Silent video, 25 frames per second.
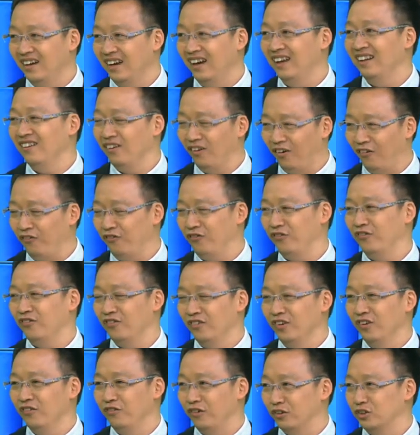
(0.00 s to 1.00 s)
And
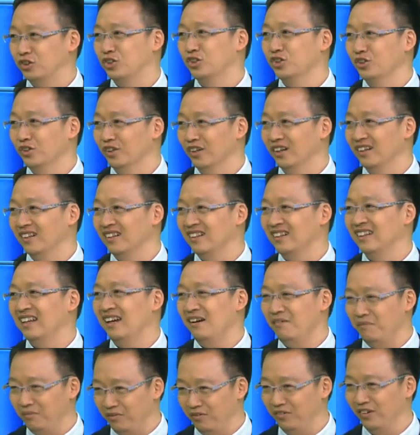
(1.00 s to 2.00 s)
for sure,
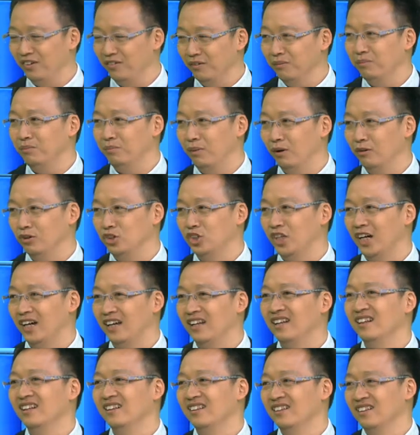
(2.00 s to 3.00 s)
that will
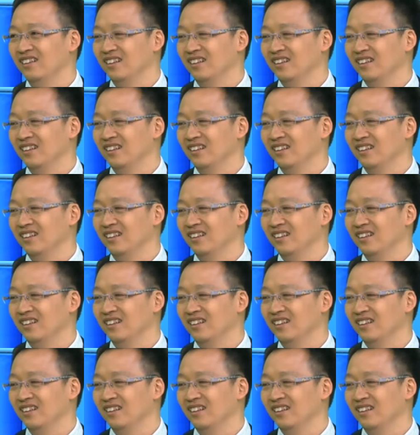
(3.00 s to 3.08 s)
project